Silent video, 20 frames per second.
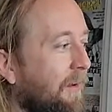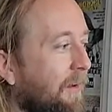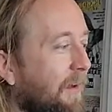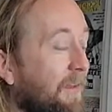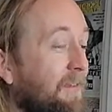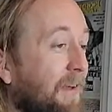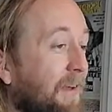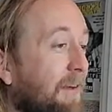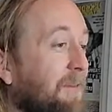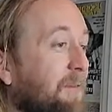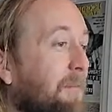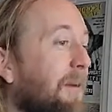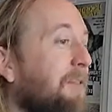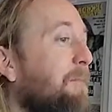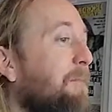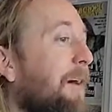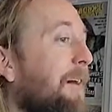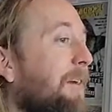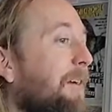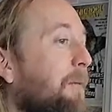It sounds
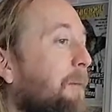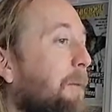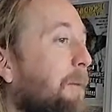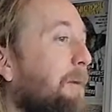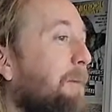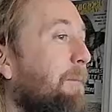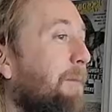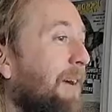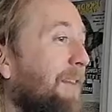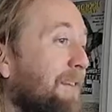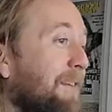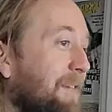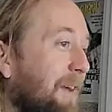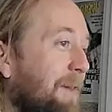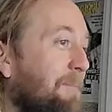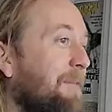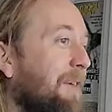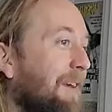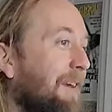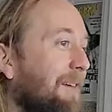much better when we play the
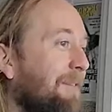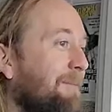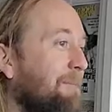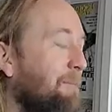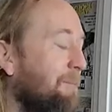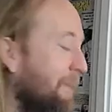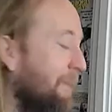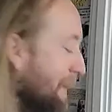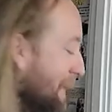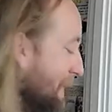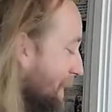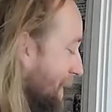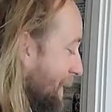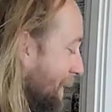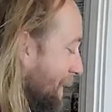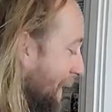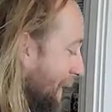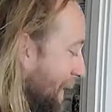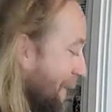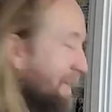same thing,
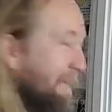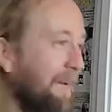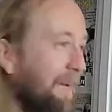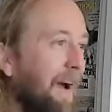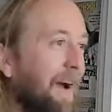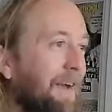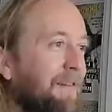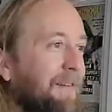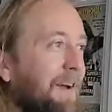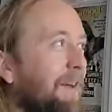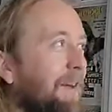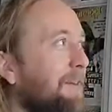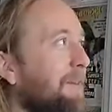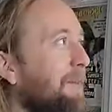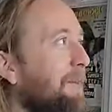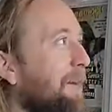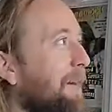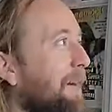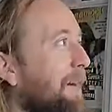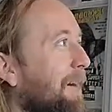right? So yeah, I saw
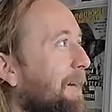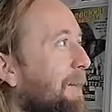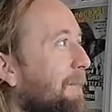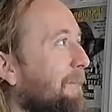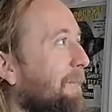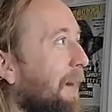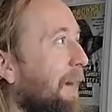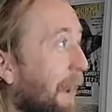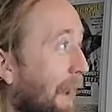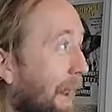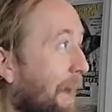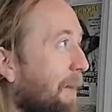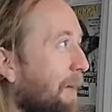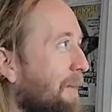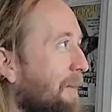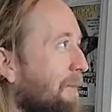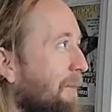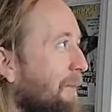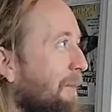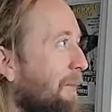you, and I
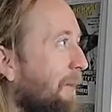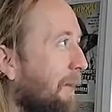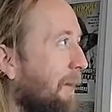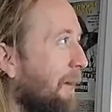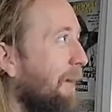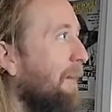heard you going.